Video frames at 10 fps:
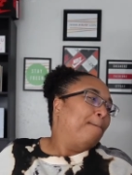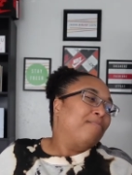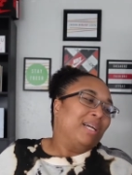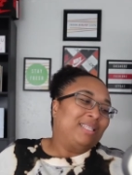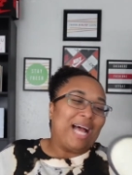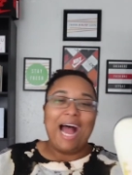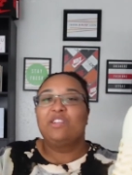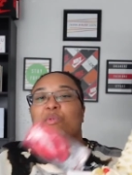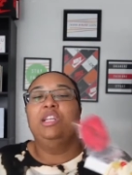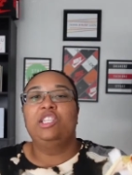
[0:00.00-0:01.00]
the
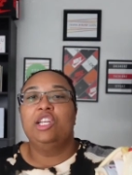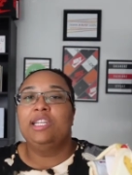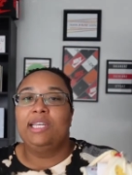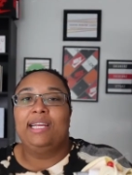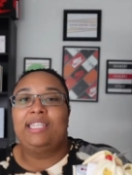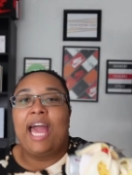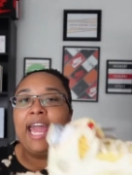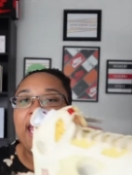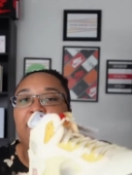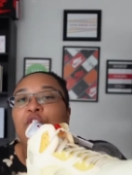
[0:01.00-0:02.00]
size really shouldn't
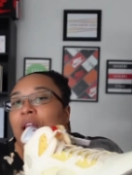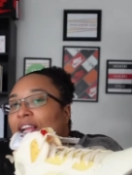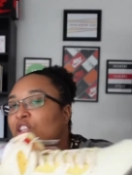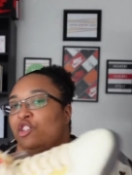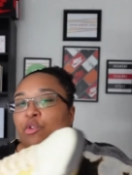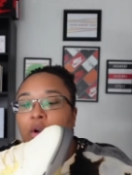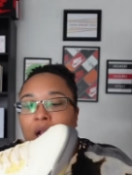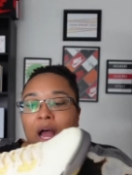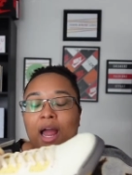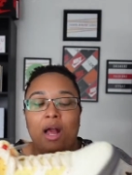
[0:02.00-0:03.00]
dictate if you like the shoe or
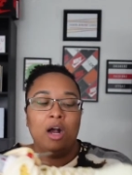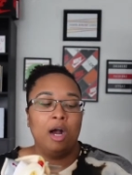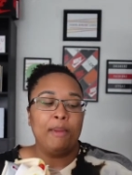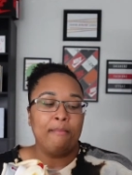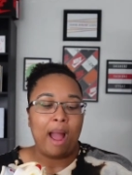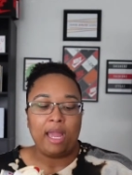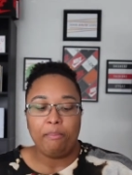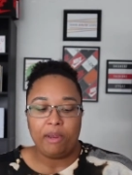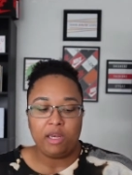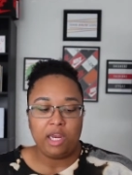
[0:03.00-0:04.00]
not, in my
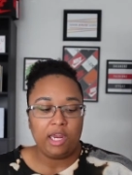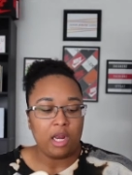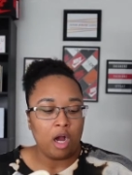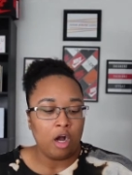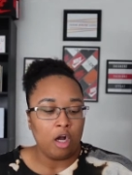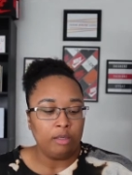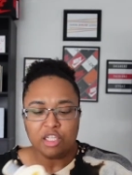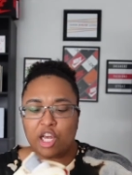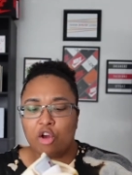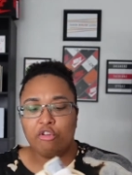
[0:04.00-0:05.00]
opinion.
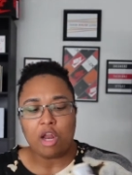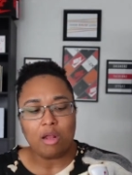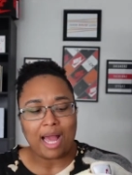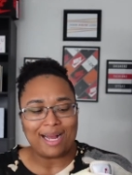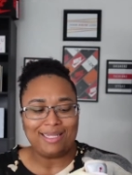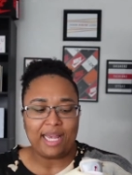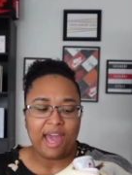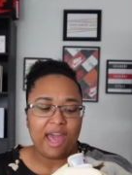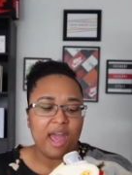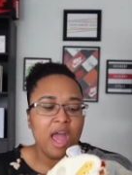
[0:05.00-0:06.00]
So, you know, like I
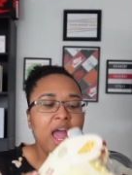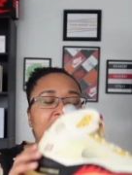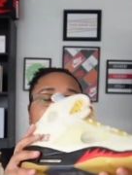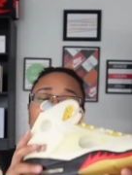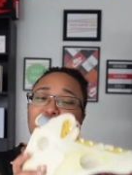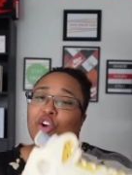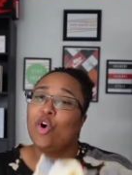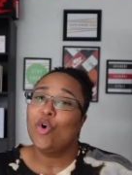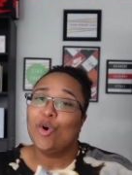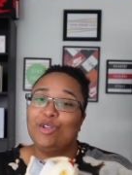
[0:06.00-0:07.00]
said, it's
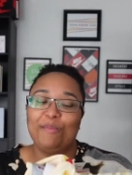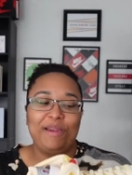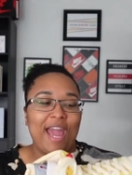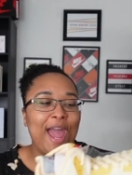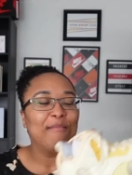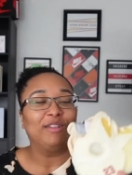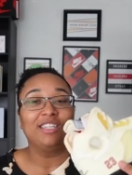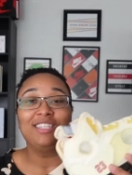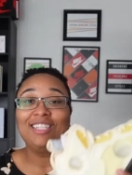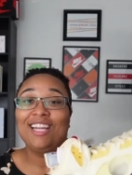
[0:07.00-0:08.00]
cool to be able
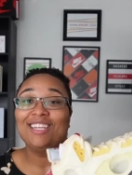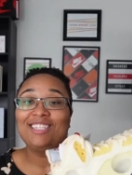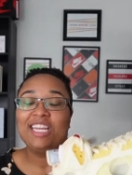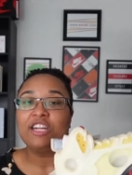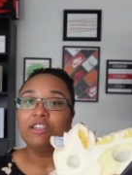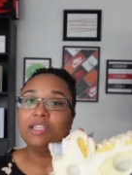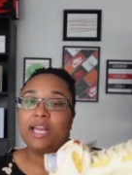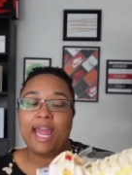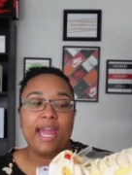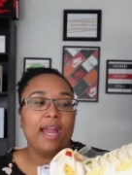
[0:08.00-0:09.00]
to see the sneakers in
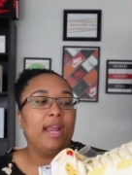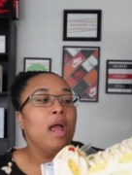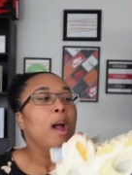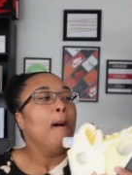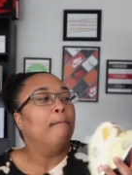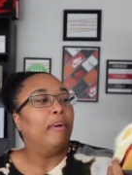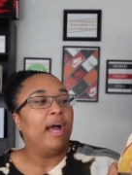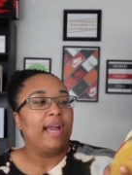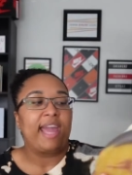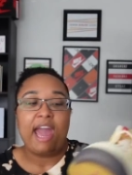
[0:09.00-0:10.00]
hand,
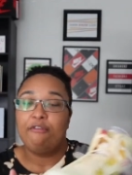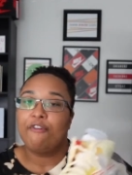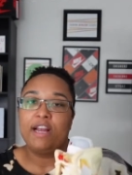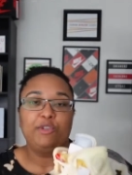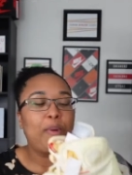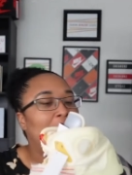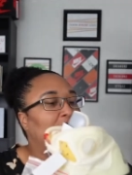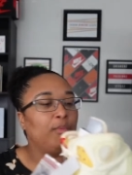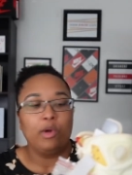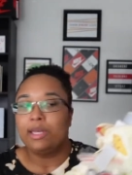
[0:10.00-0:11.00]
but K-Fresh
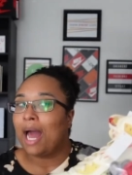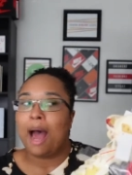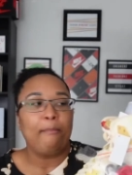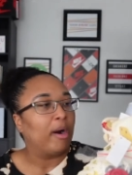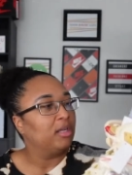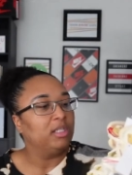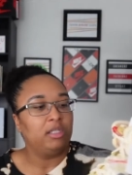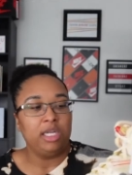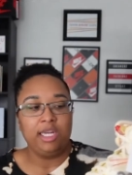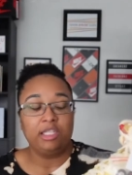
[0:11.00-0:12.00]
probably would not purchase
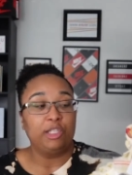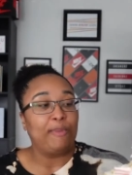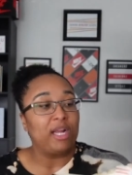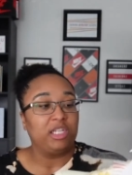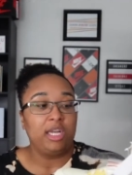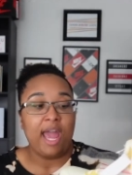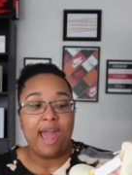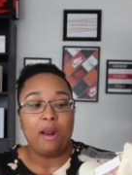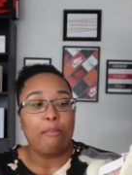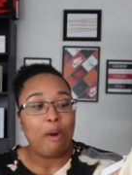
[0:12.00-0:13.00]
these, especially
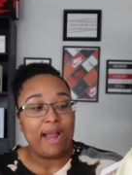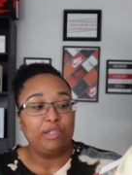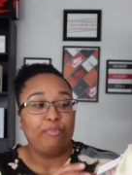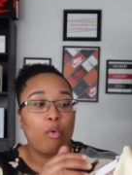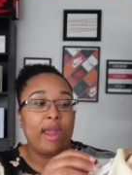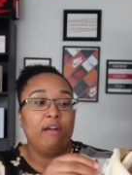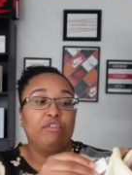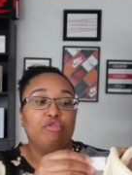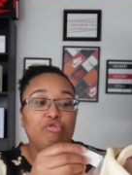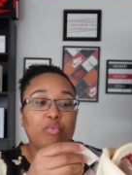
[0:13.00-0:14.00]
at a price point of
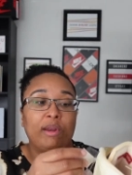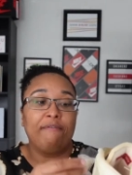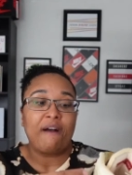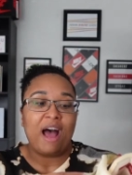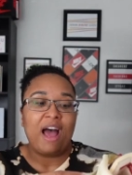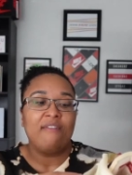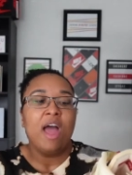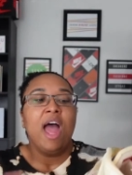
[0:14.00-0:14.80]
$225.